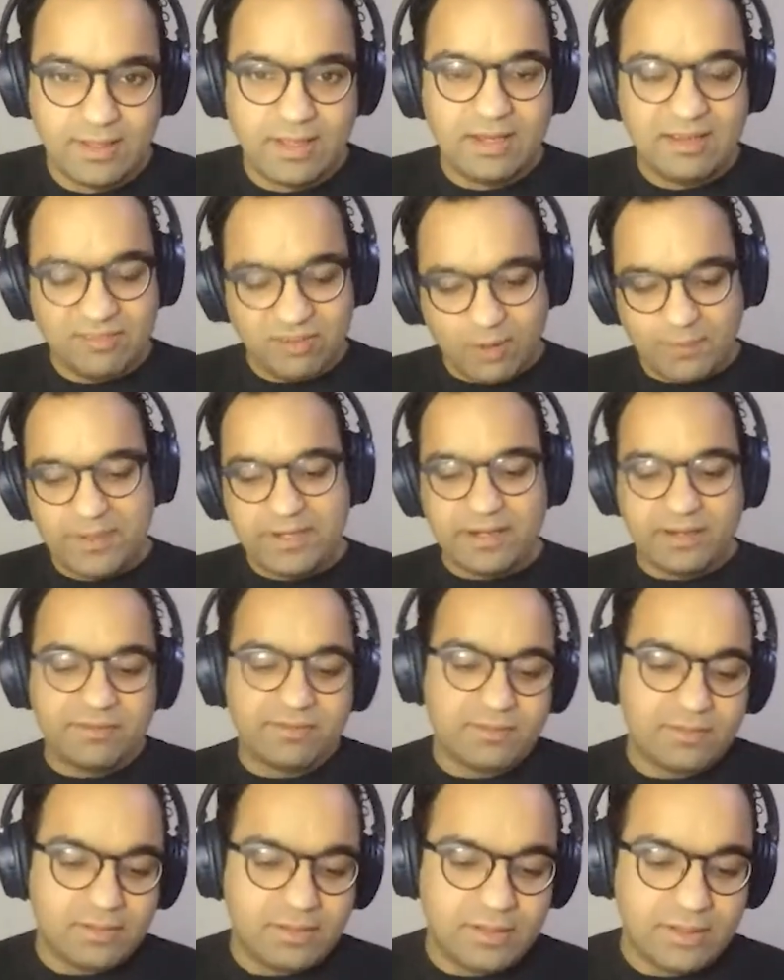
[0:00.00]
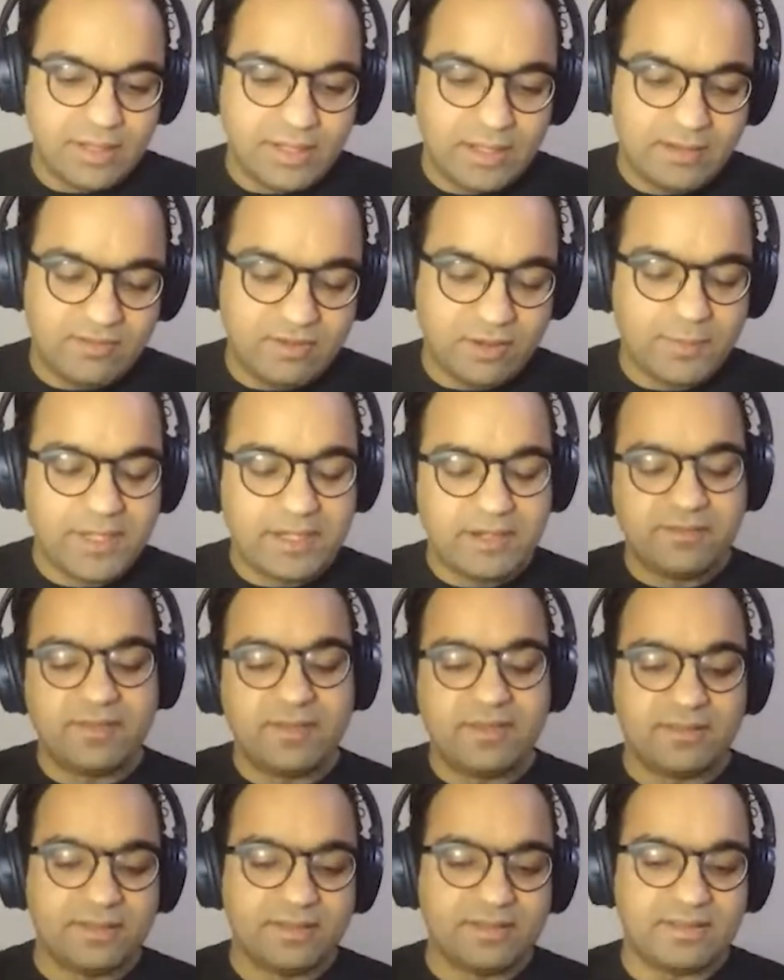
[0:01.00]

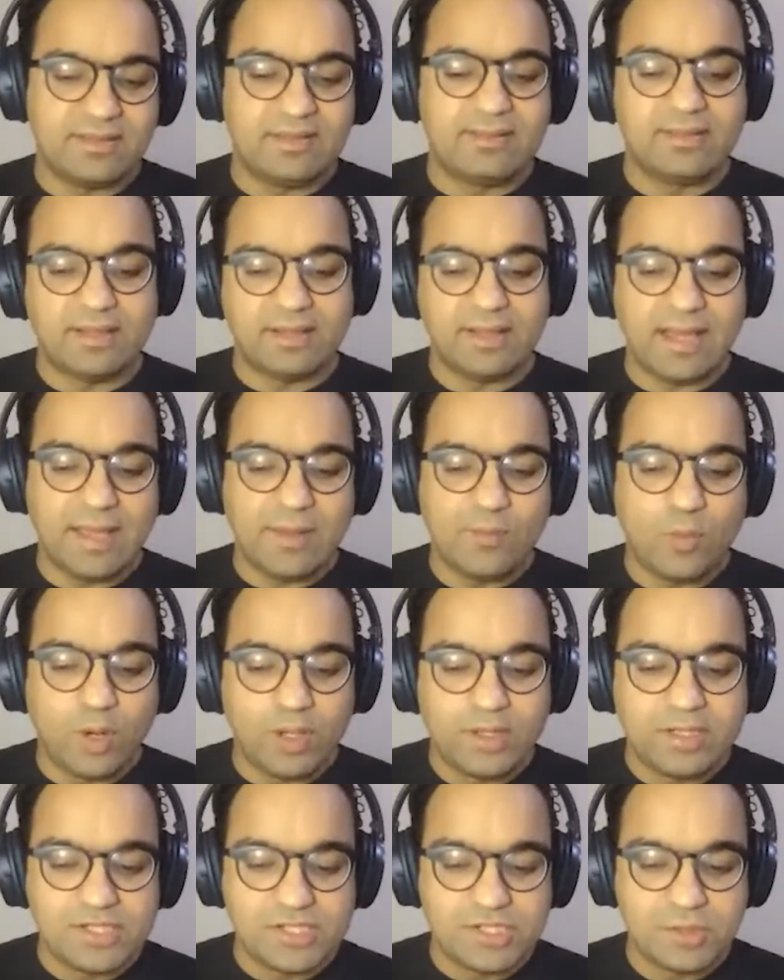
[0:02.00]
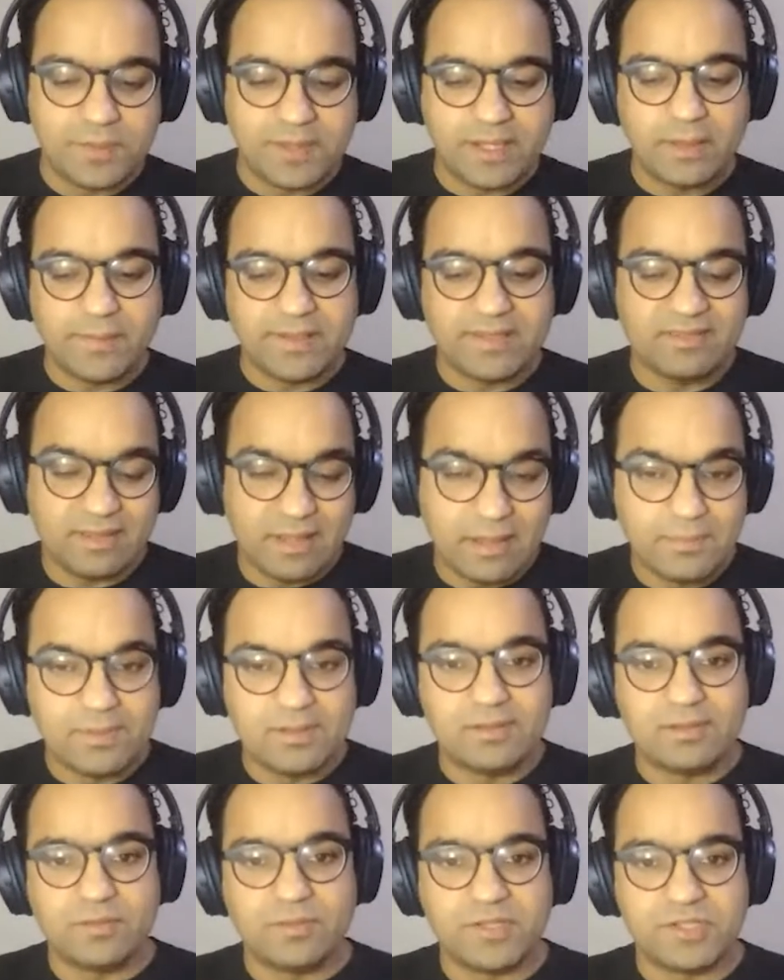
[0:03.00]
Informativeness in the sense that I want to pick up
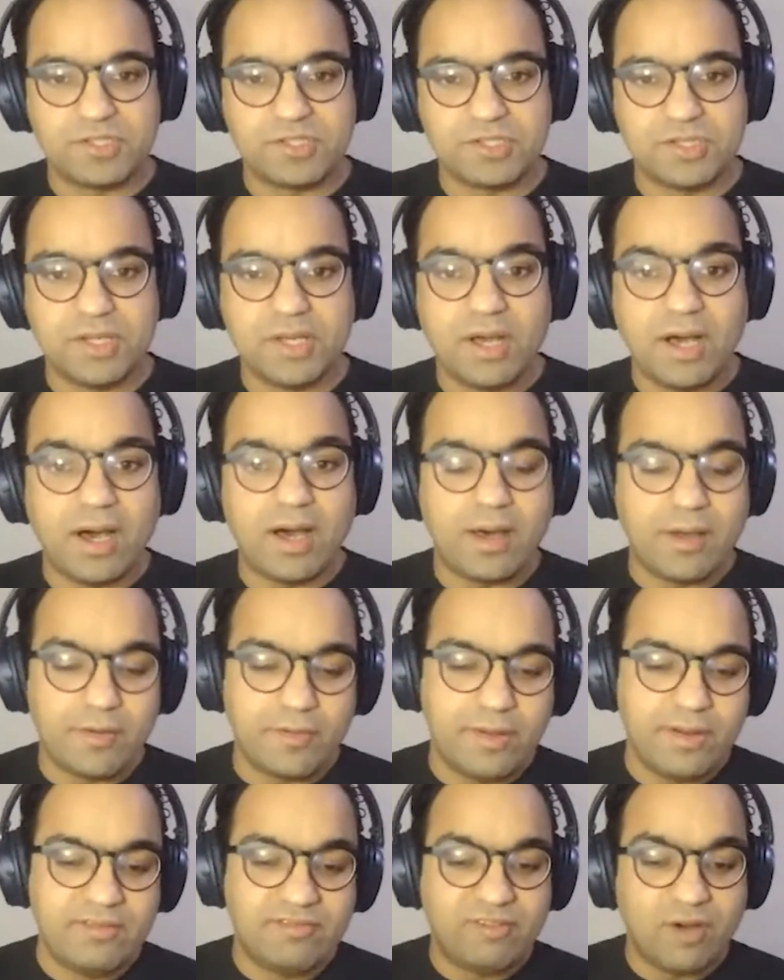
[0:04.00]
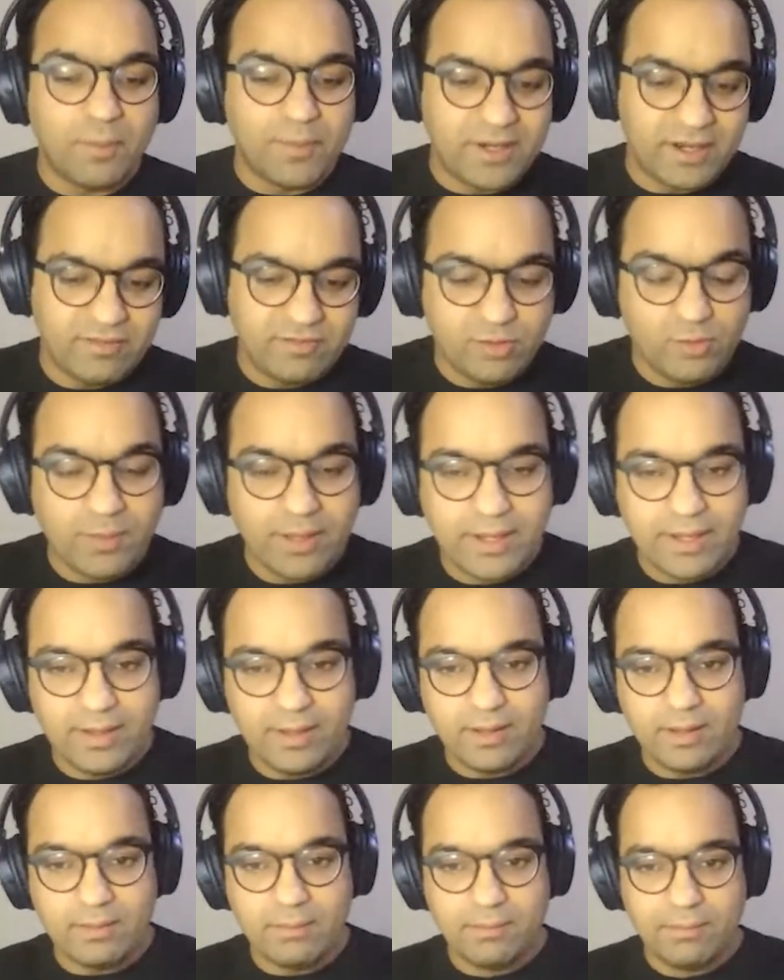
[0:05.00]
examples which are informative to my
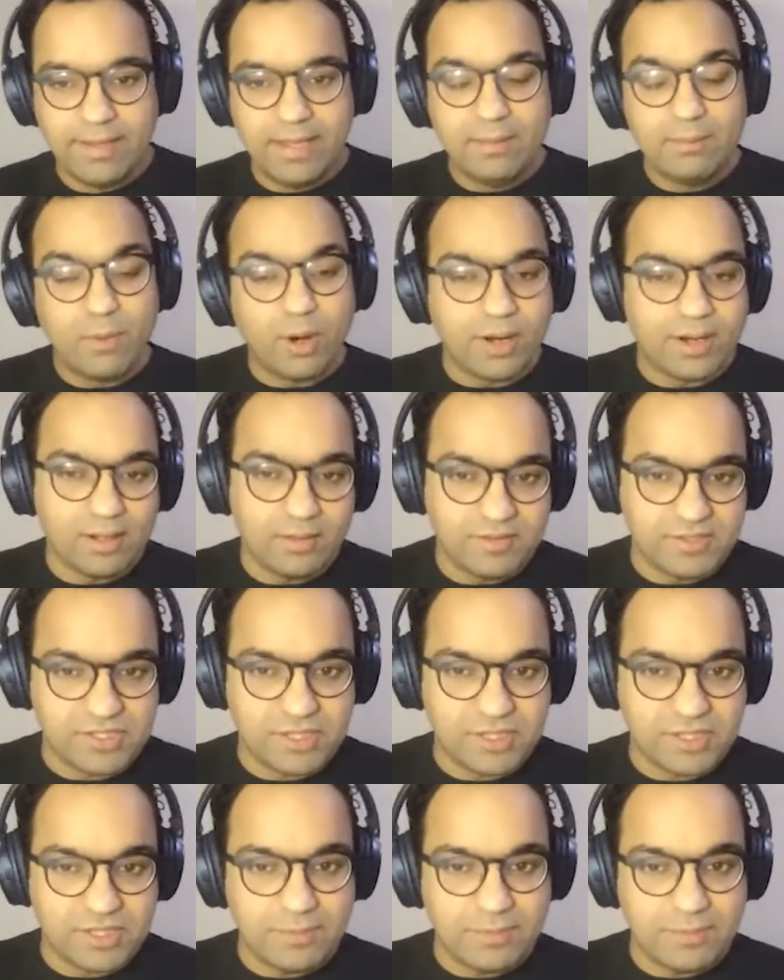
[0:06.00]
main model, which I'm